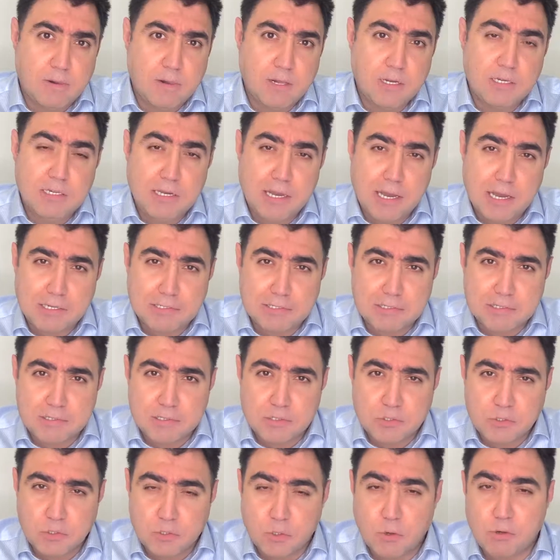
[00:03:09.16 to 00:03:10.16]
Yes,
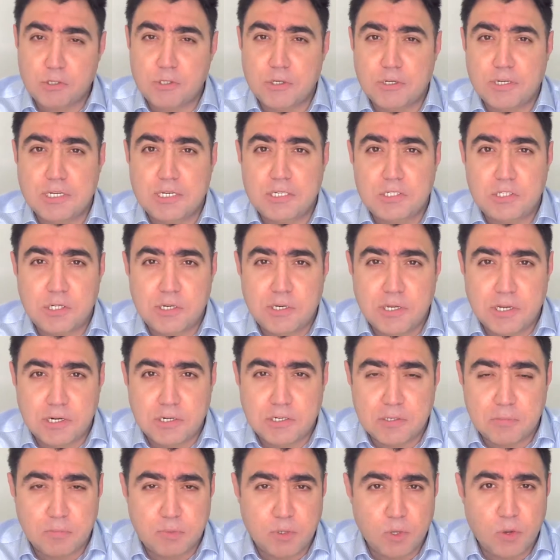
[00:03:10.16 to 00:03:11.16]
socially engineered
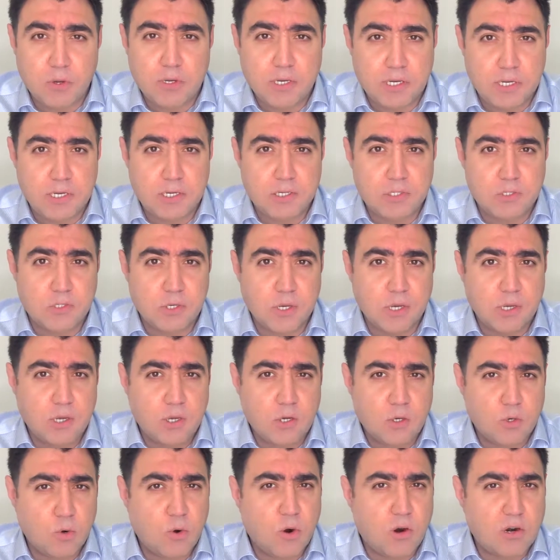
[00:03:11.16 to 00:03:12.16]
employees
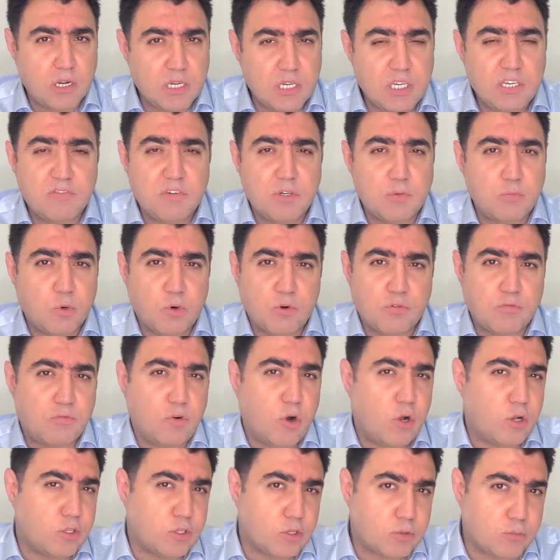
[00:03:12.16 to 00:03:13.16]
who are even more
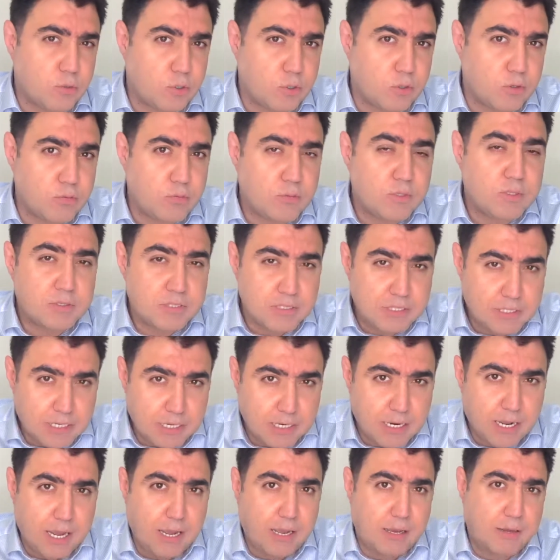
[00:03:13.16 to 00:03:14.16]
vulnerable
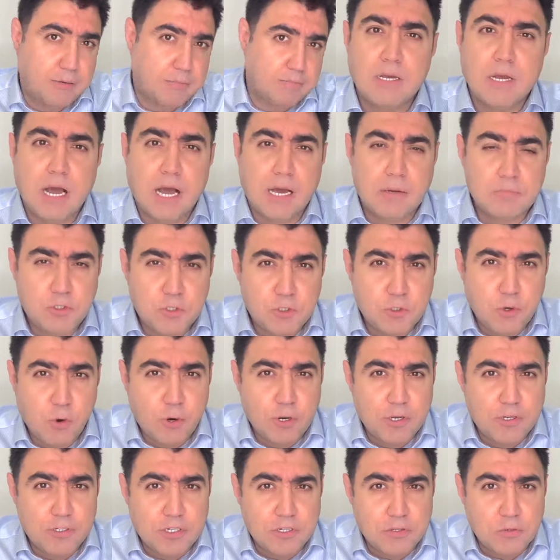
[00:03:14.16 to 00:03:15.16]
today. I'm sure you'd
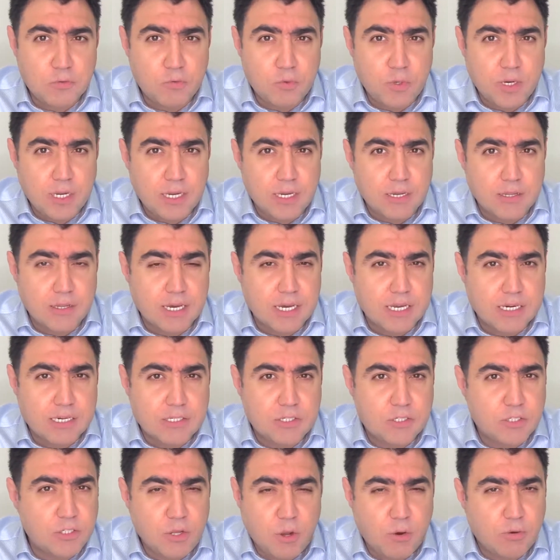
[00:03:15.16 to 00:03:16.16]
agree that it's
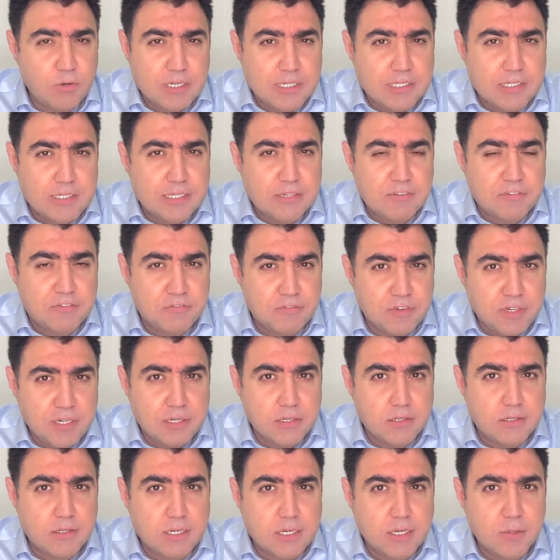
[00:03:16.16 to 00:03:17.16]
no easy feat
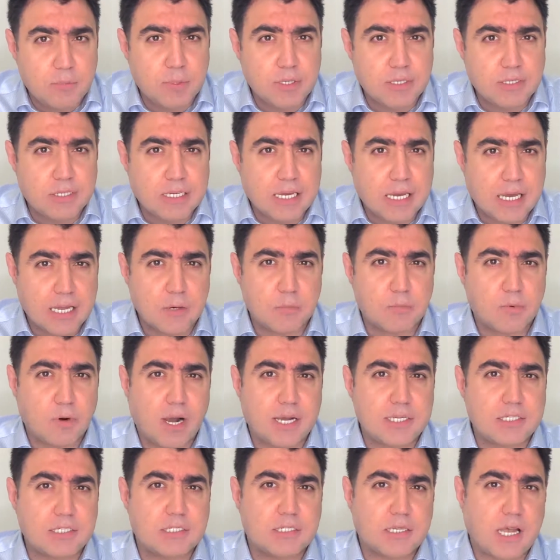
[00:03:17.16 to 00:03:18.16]
keeping the enterprise
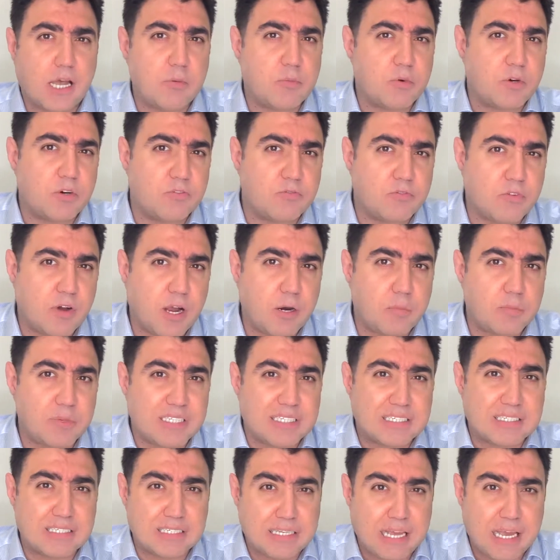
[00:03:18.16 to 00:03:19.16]
cyber environment
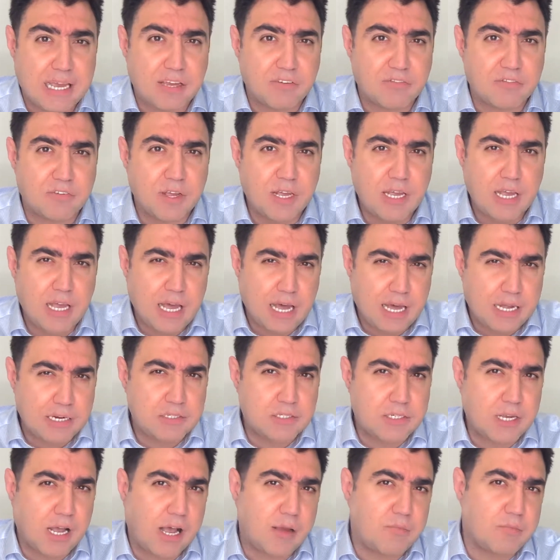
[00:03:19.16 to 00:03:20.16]
safe at a
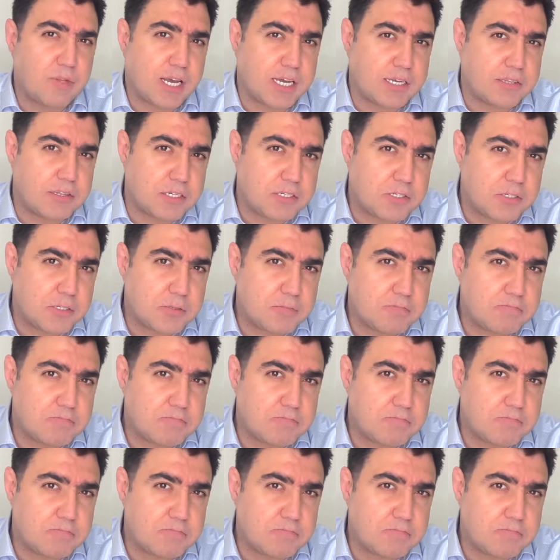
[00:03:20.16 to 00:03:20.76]
time like this.